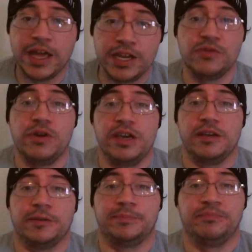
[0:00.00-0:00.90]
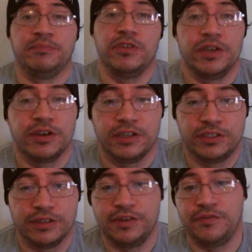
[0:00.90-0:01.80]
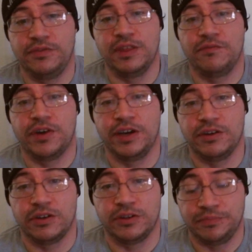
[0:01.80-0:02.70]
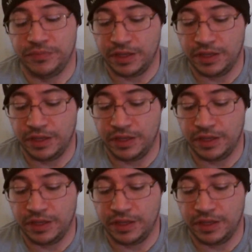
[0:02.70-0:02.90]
Anyway, moving on to the final